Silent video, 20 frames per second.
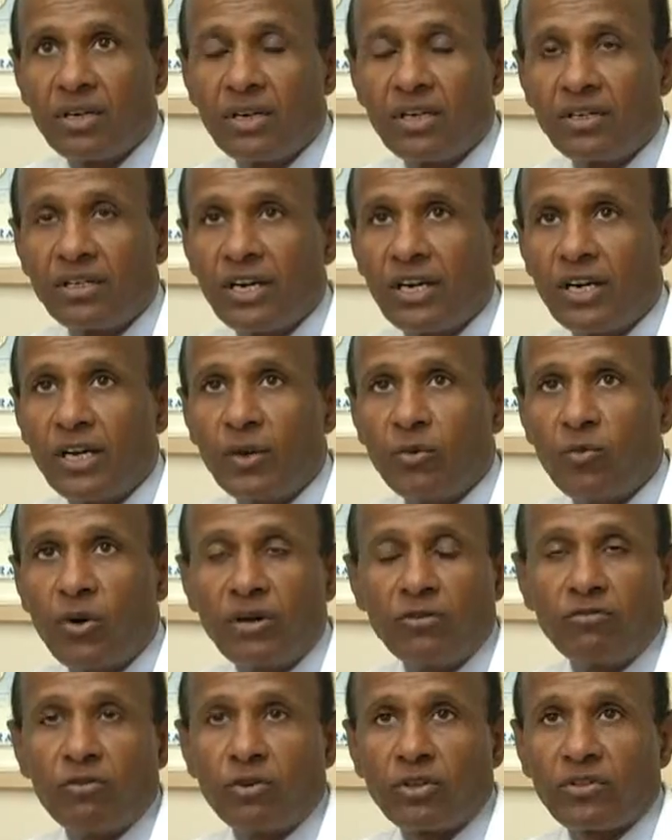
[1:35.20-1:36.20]
Nearly
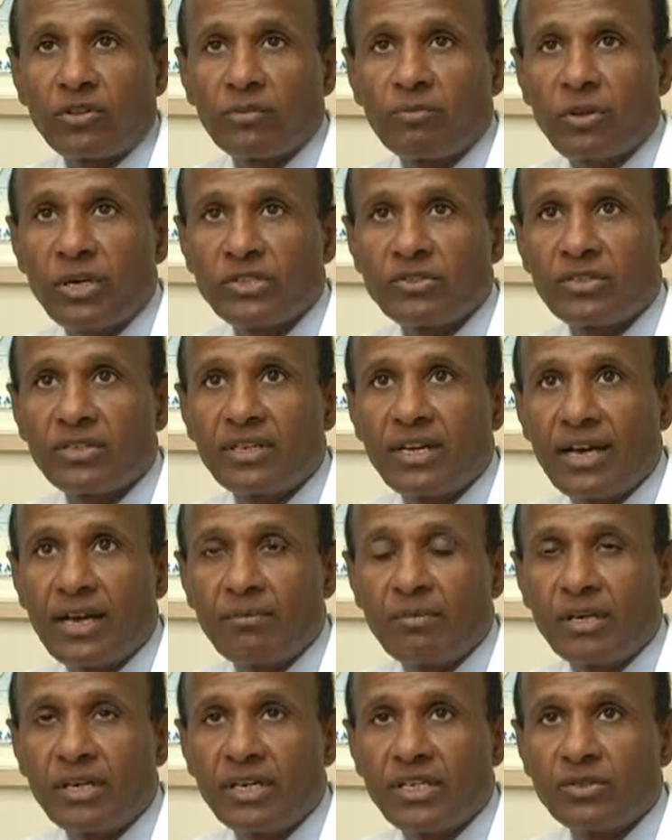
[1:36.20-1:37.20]
one fourth of the patients with
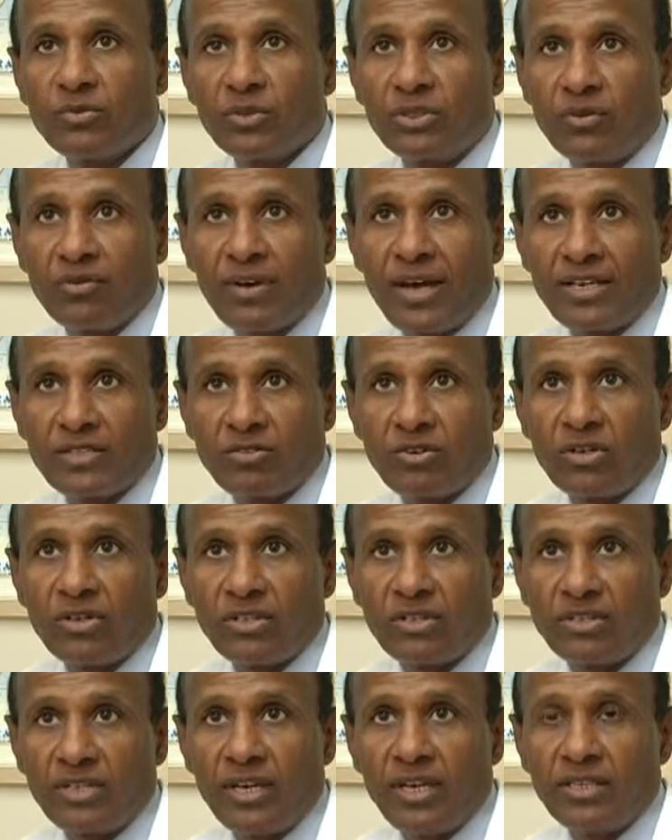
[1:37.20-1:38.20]
diabetes with the vascular
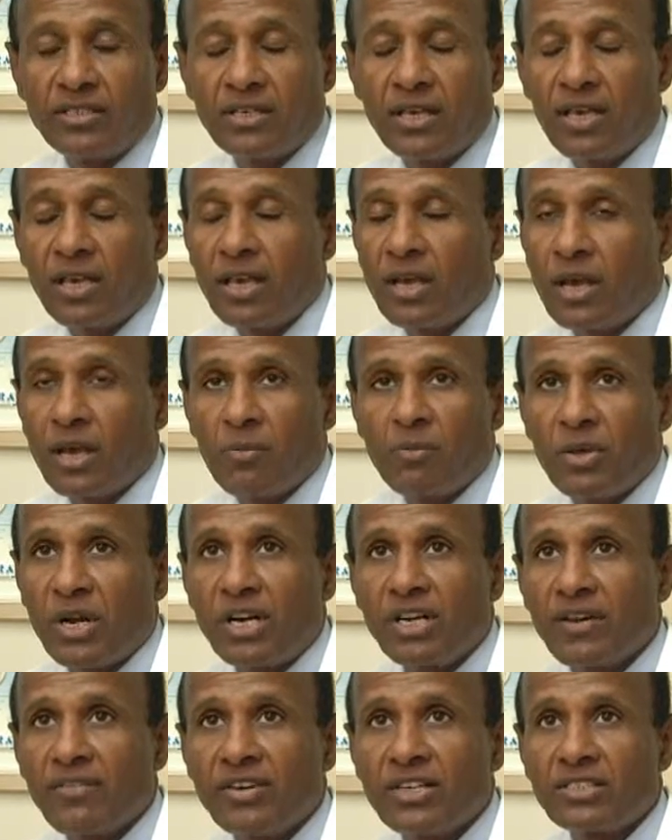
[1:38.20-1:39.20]
disease may
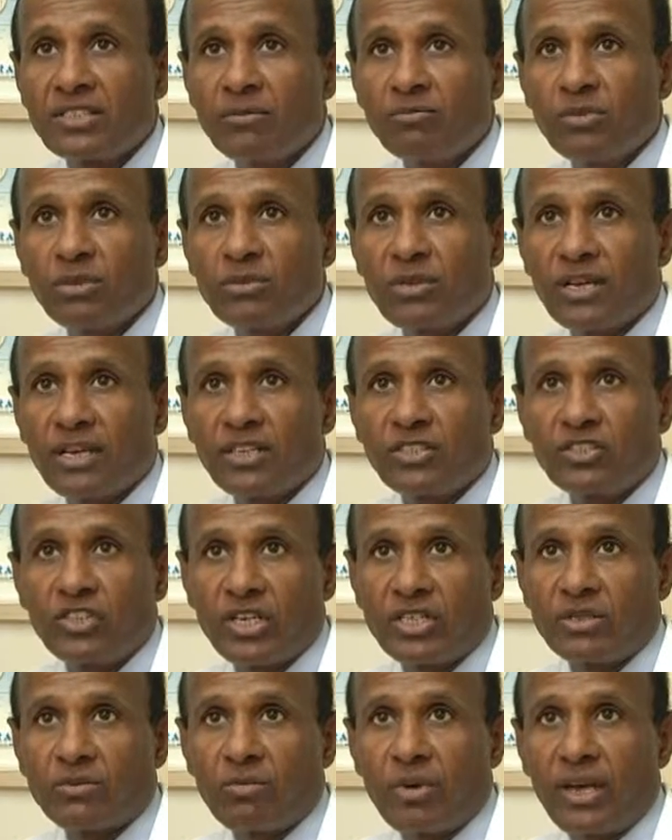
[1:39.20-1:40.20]
not have any symptoms like a
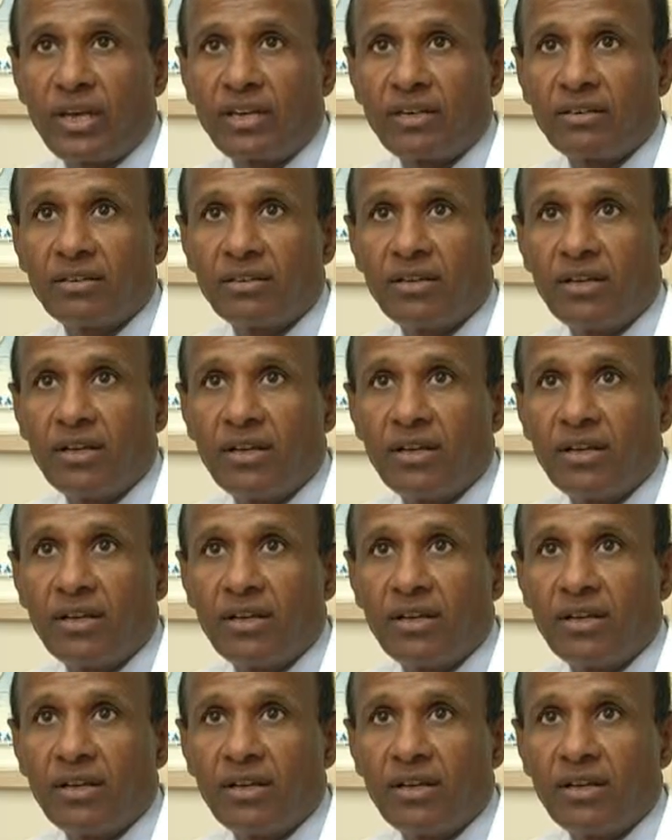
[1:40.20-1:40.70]
chest pain.